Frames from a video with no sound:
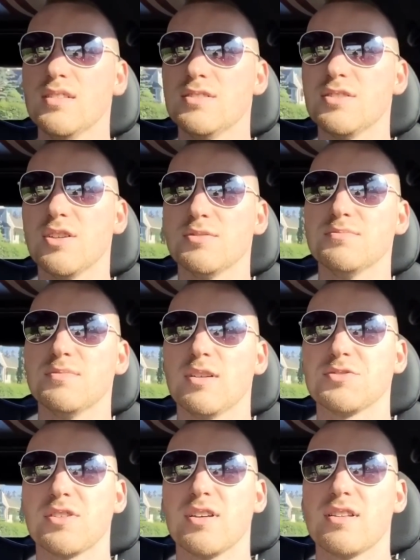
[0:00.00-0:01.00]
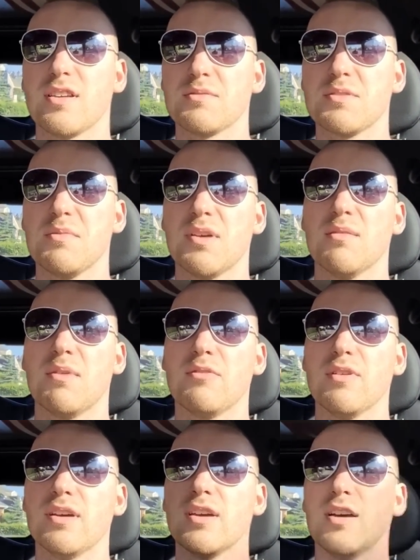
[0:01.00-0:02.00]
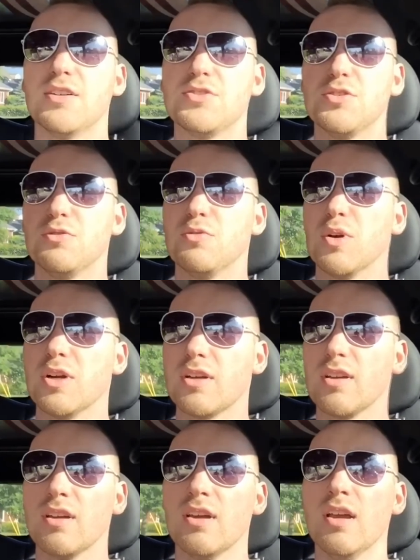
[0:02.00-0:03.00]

So I'll try and think of something on my way to work.